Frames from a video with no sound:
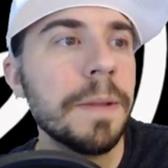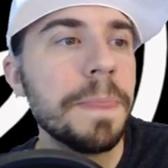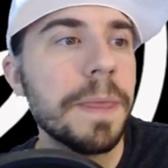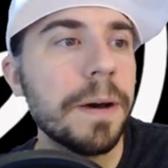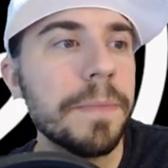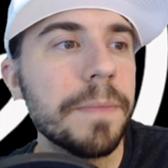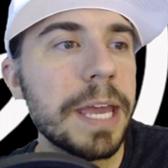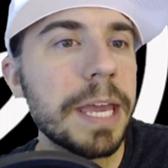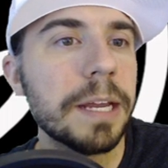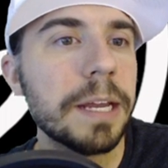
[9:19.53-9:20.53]

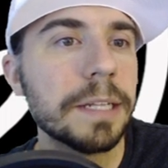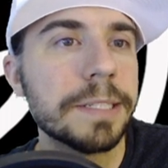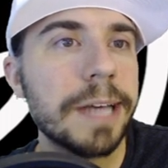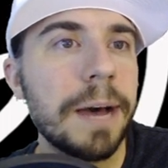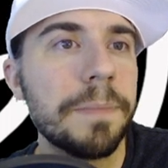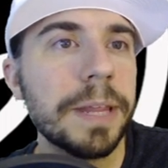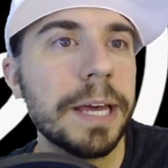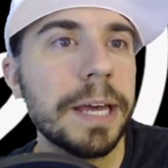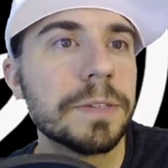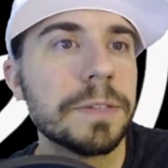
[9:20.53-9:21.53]
And on top of
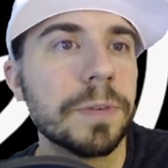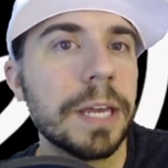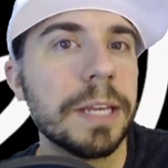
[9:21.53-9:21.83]
that, so again,